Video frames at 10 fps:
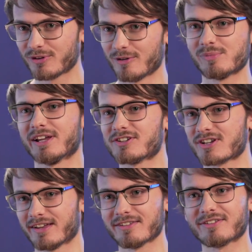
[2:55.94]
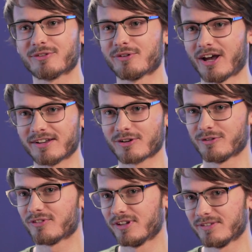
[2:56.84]
don't play chess. You can't go
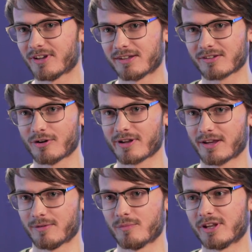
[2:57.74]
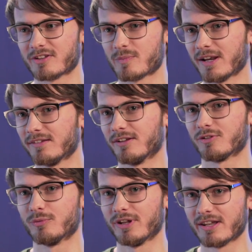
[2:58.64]
into an event expecting to
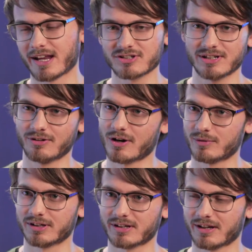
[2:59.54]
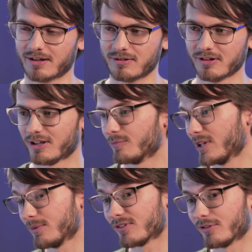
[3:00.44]
win. Actually, no one can.
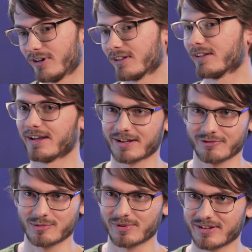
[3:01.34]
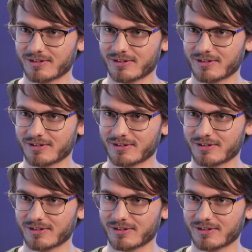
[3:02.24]
Maybe Todd, like, if he plays a